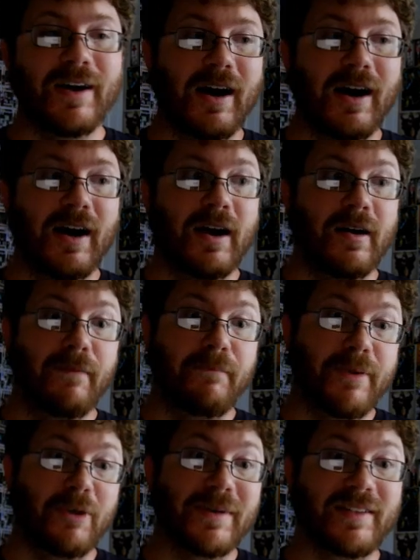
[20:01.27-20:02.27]
uh,
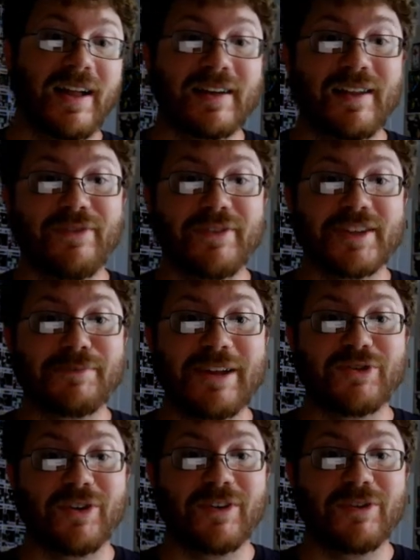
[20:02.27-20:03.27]
Bill McLaughlin for this
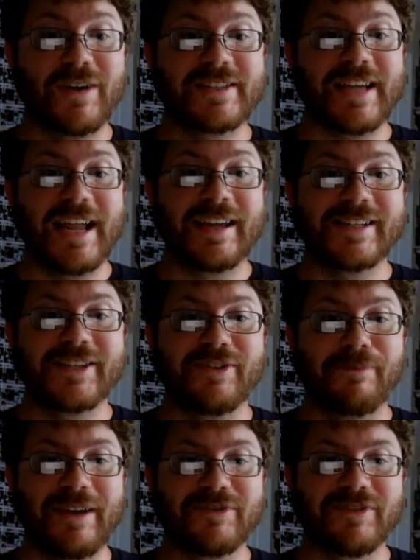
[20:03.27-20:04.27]
Patreon request and
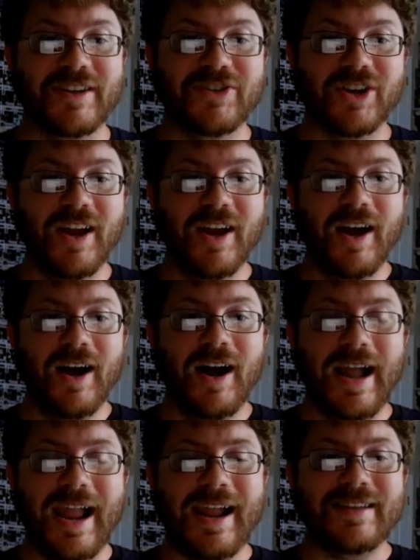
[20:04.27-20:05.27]
continued patronage.
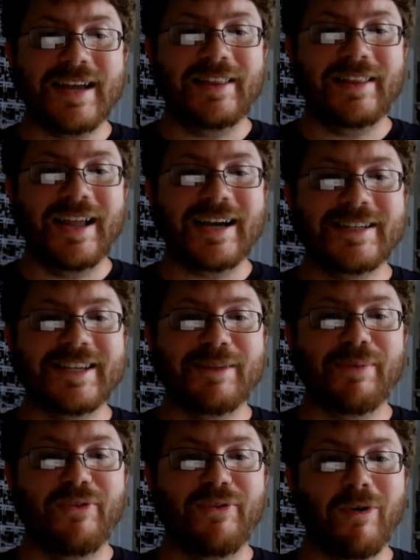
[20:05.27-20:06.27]
And uh, like I
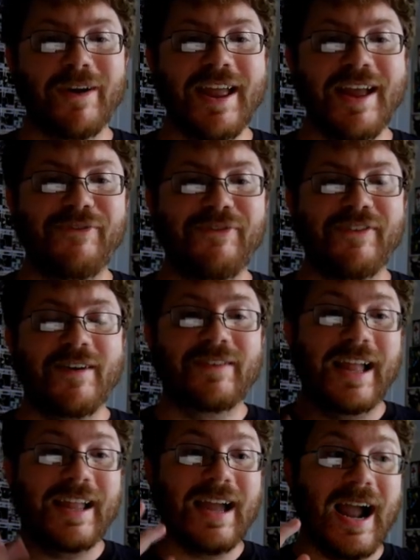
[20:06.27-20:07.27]
said before, if uh,
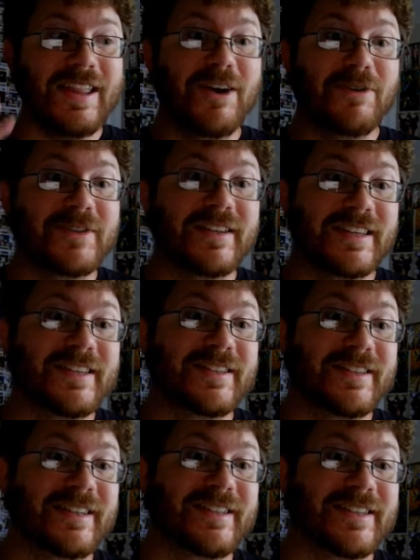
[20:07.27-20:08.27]
like I know this
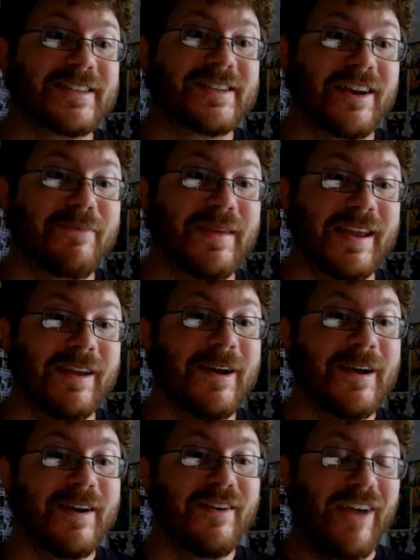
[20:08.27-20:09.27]
is list is going to be
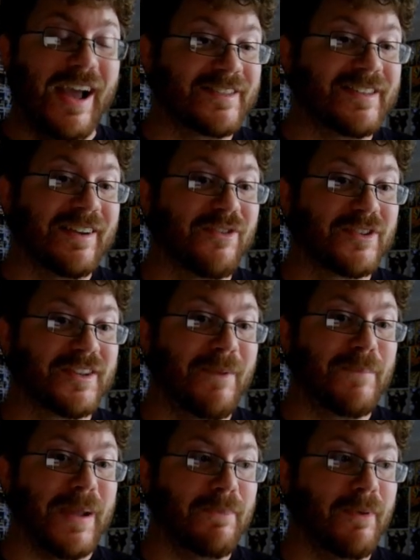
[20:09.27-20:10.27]
vexing for
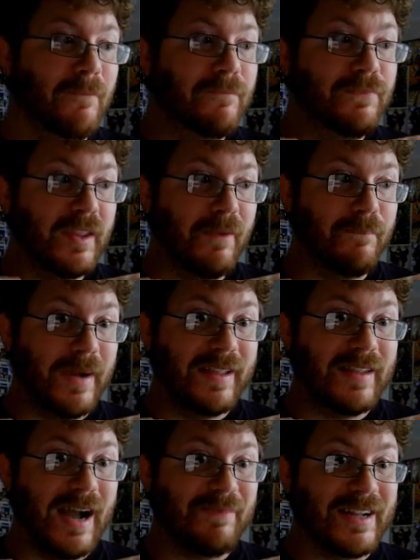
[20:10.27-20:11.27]
some people
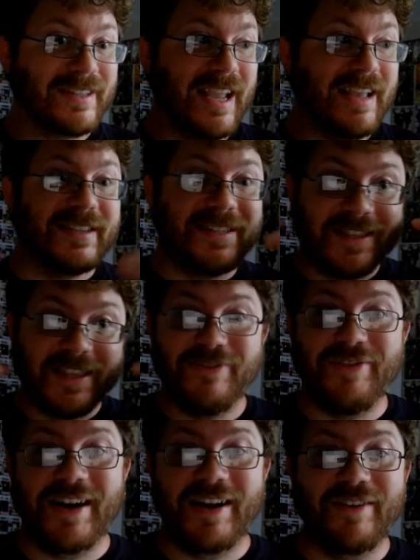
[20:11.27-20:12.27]
but I'm not saying this is the
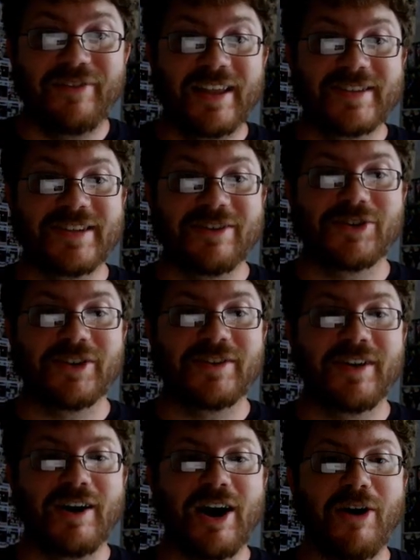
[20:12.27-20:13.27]
definitive list. You
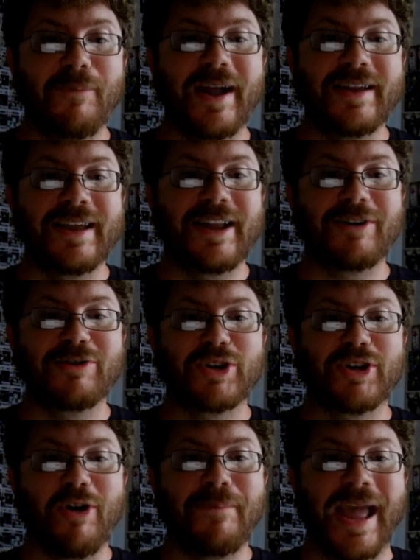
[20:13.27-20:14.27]
should, uh, obey, you know, you
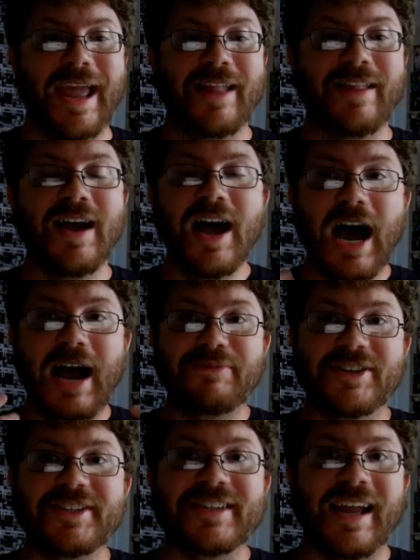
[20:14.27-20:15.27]
should obey it.
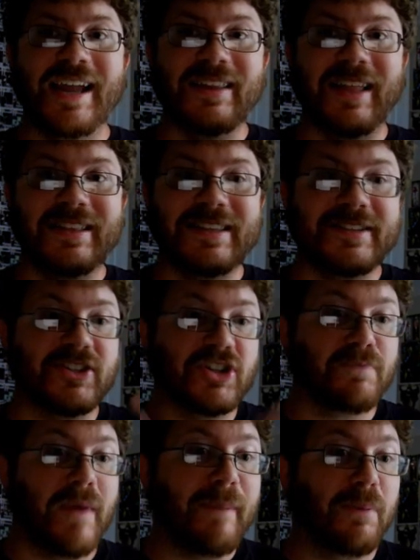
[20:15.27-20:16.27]
I'm just saying like this is
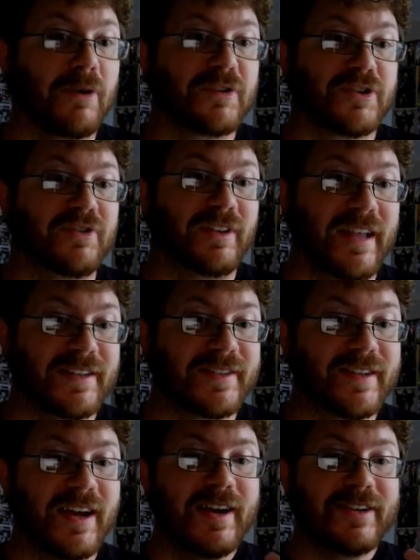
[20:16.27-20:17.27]
just my personal
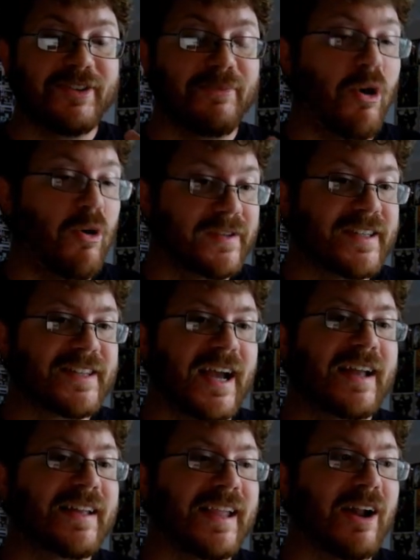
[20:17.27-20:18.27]
list. So I'm always
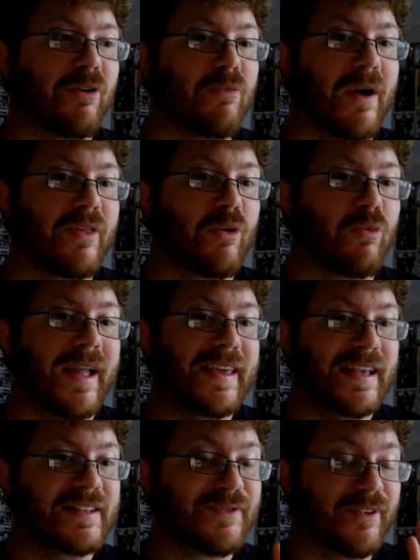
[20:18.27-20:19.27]
excited to hear where the
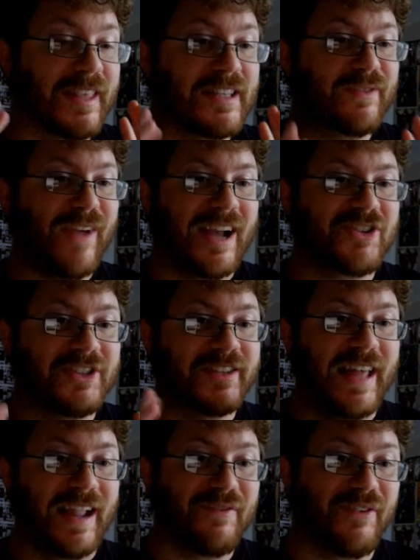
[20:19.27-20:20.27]
rankings for these factions
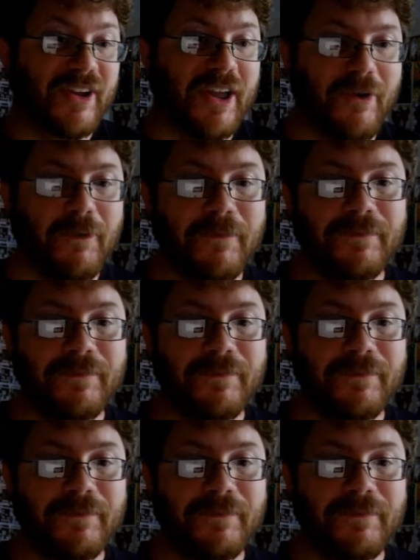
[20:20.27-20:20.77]
land for you.